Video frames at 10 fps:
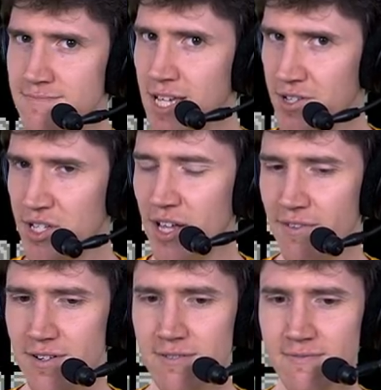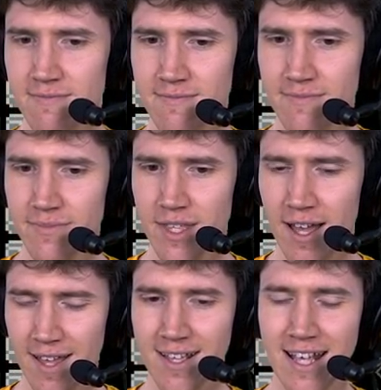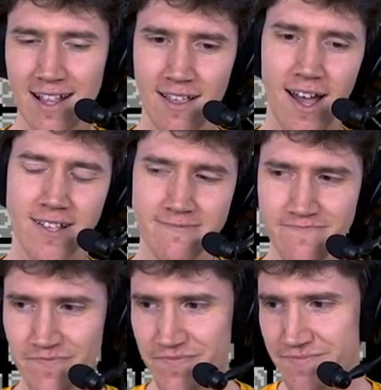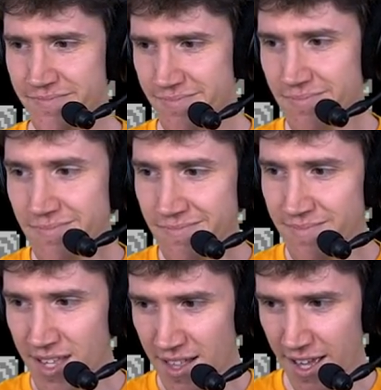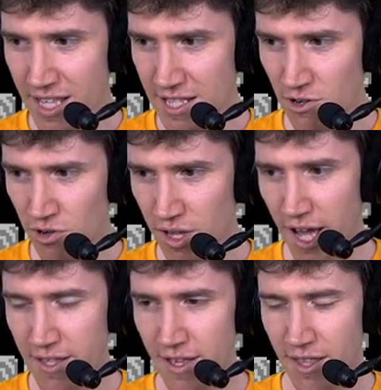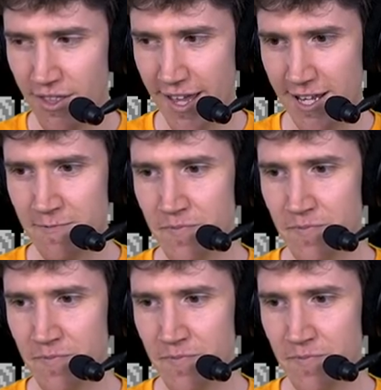that was clever. I like that a lot. I like that a whole lot. That, uh, like,